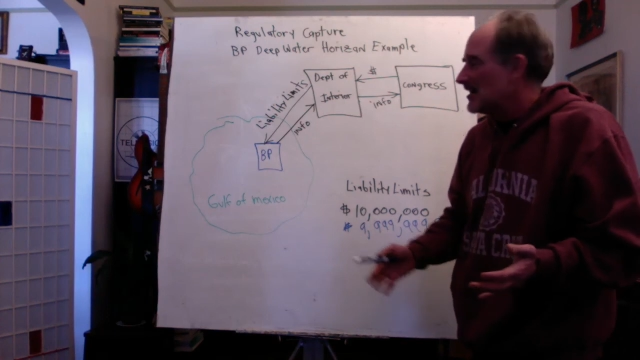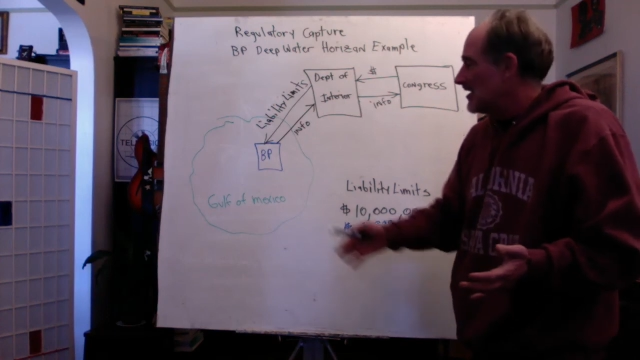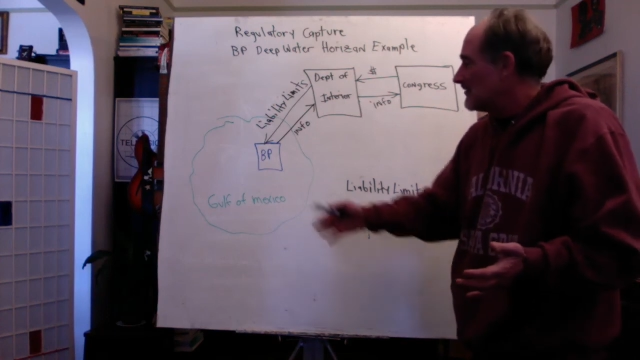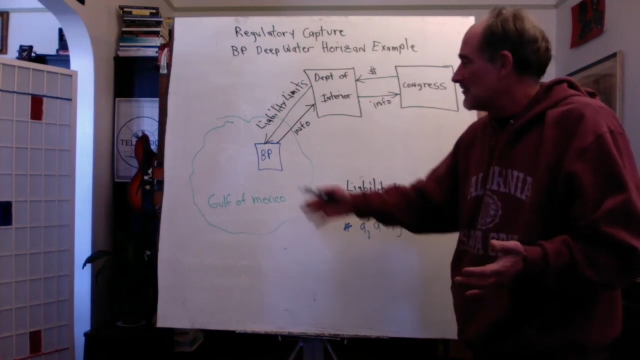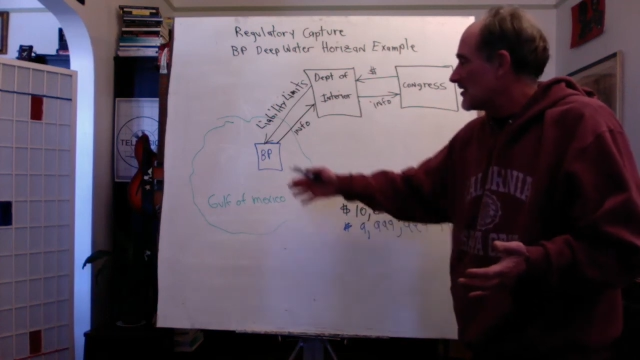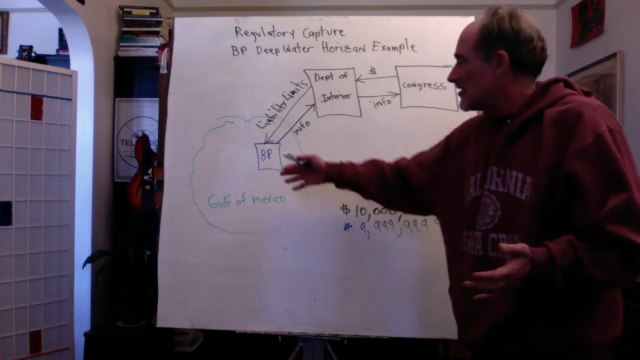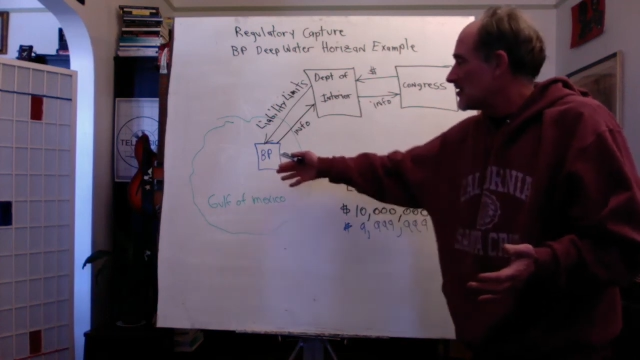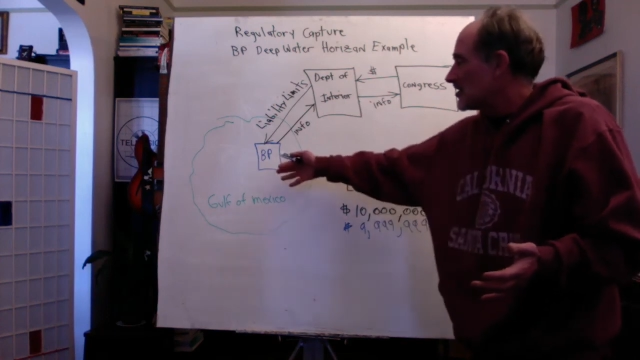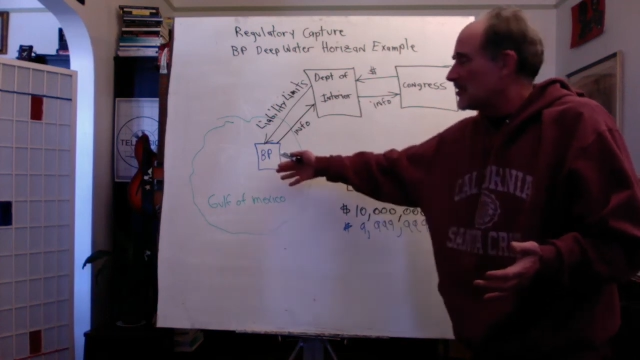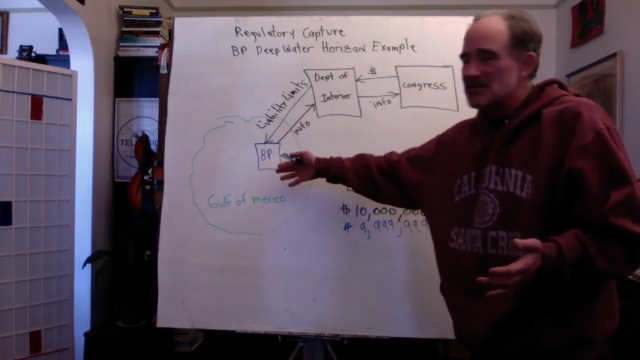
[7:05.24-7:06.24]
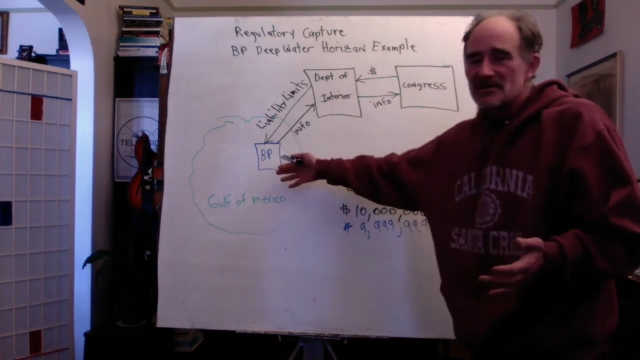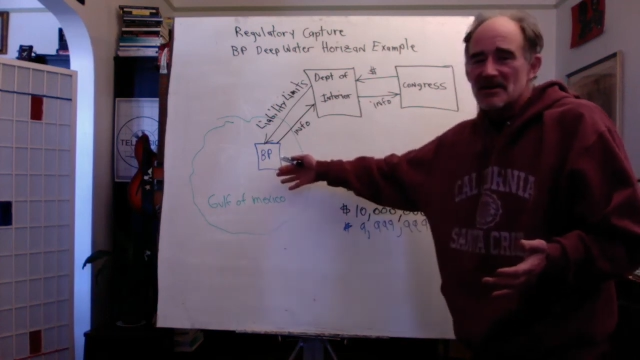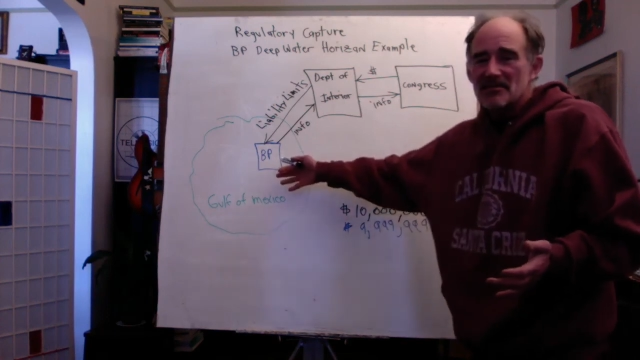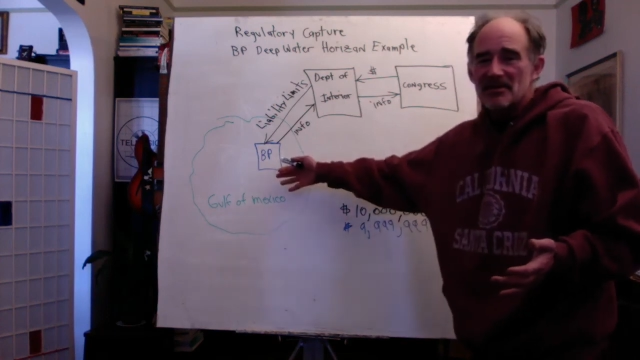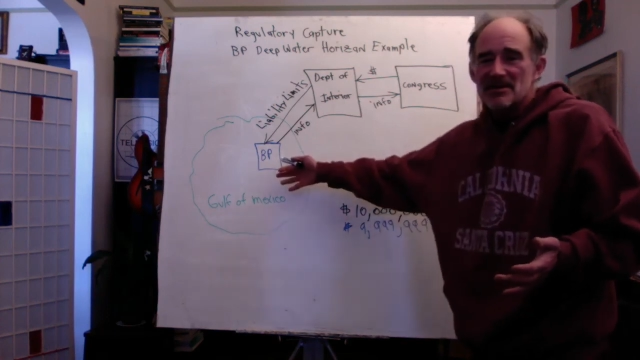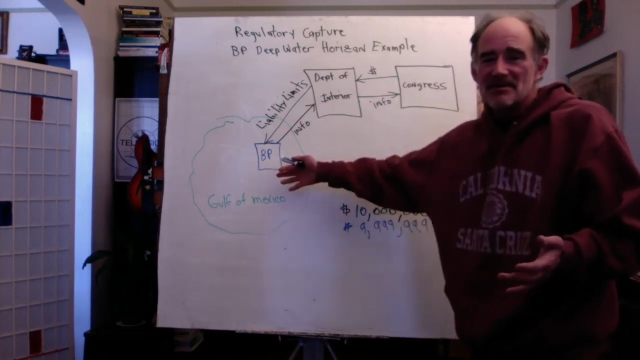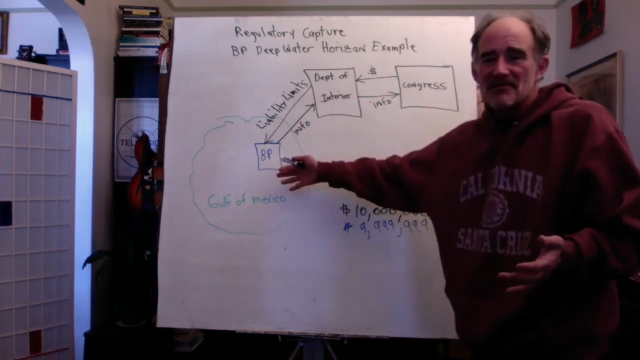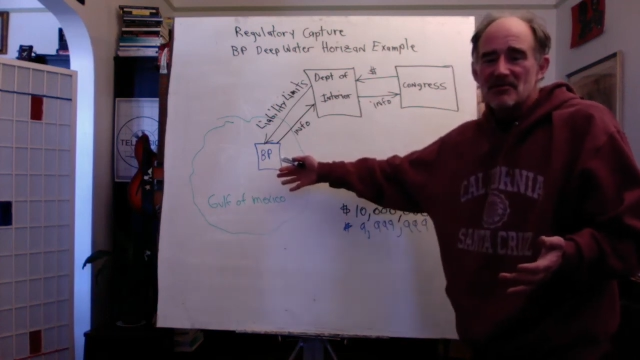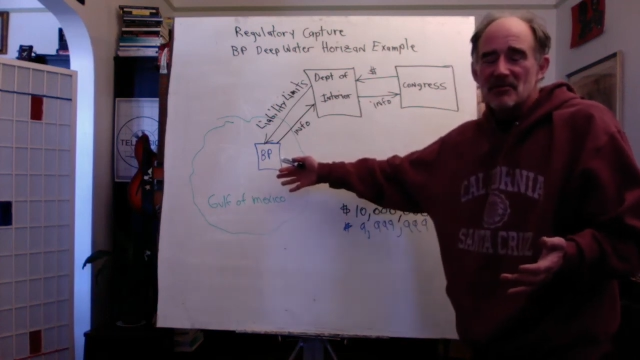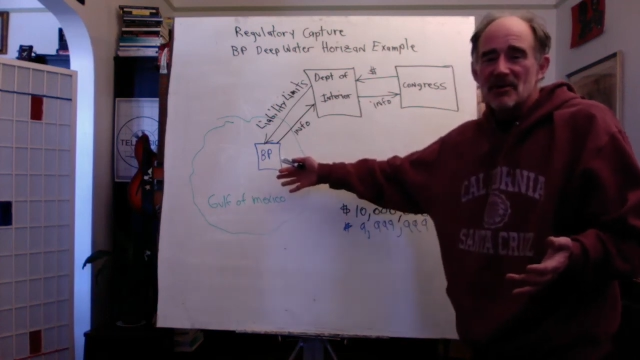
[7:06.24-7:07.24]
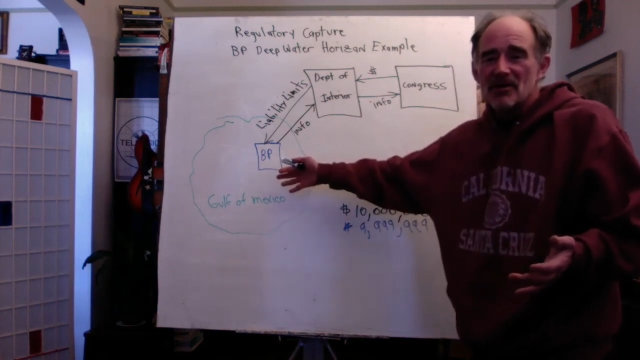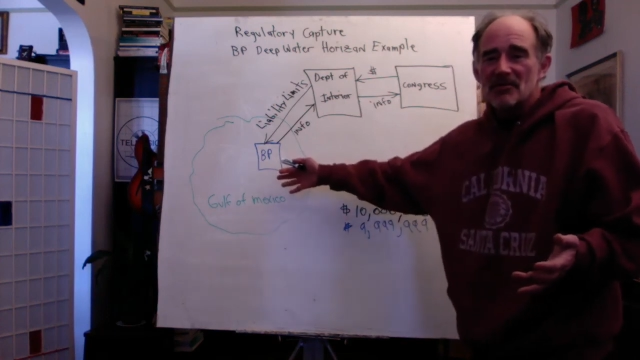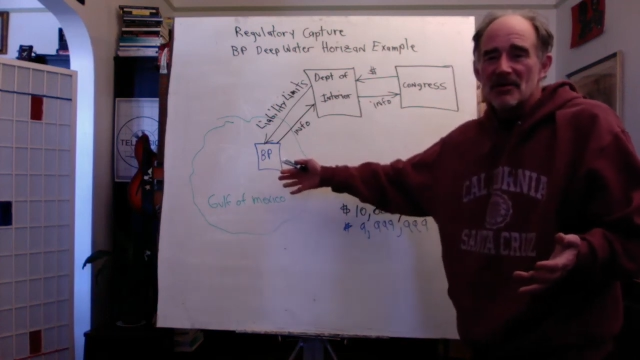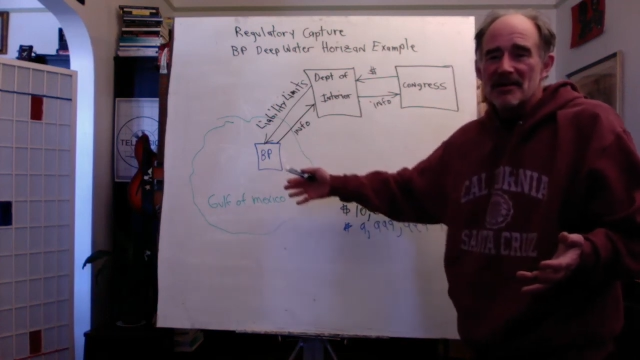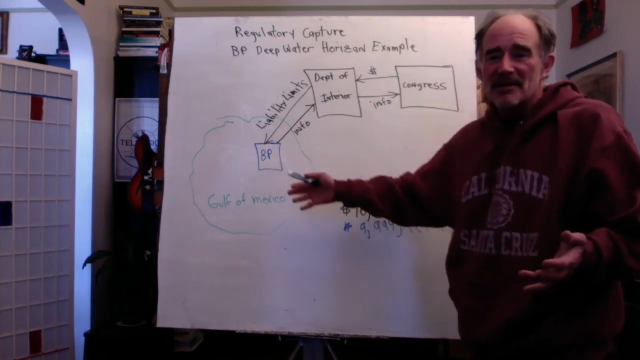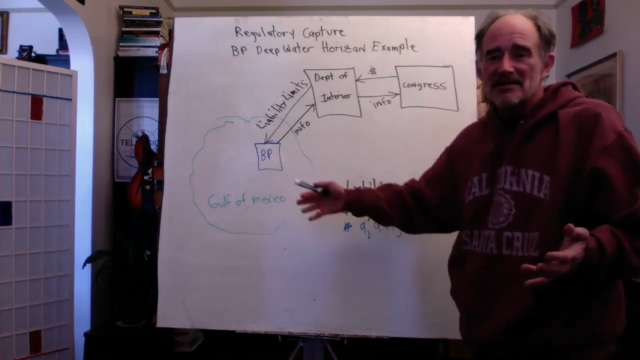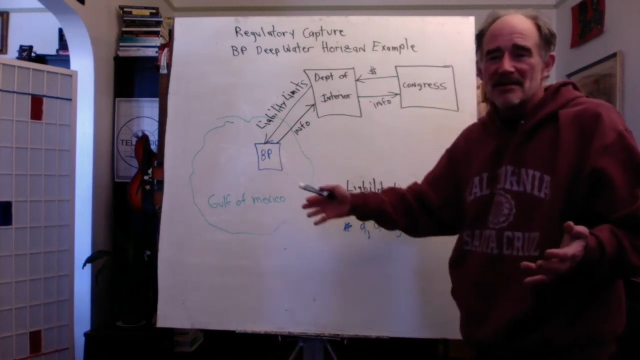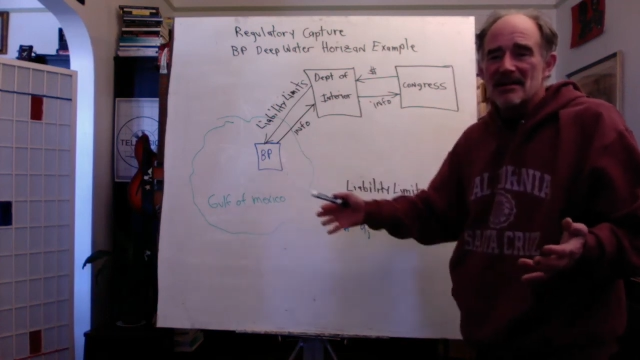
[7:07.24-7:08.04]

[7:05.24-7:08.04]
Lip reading: of one of the largest companies of the world"? Well, that